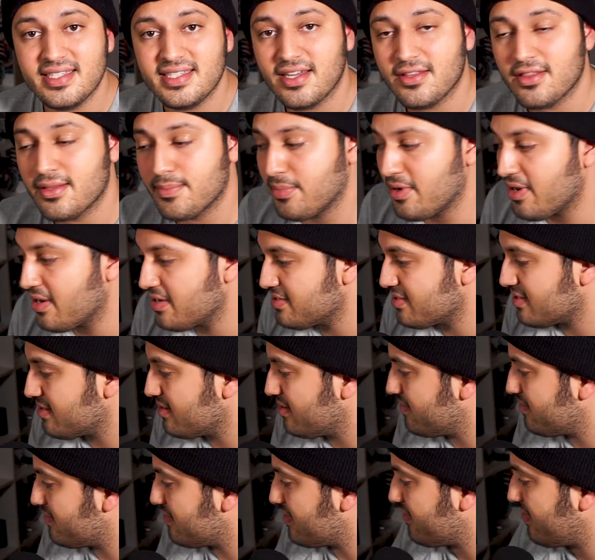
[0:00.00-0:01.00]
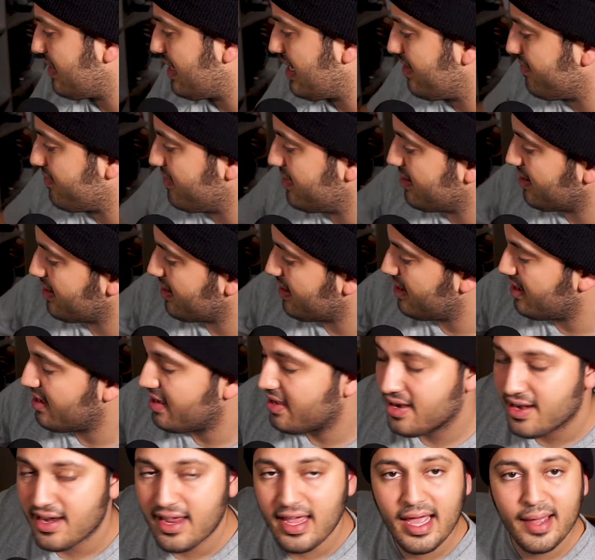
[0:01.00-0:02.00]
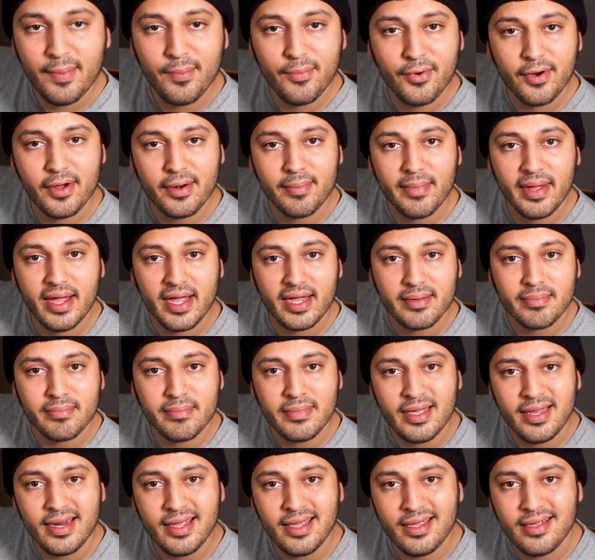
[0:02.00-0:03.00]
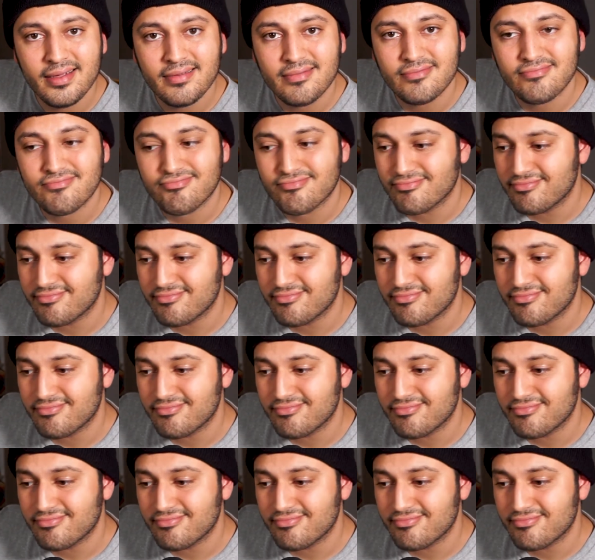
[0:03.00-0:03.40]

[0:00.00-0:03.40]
out the positives of having an M1 Mac Mini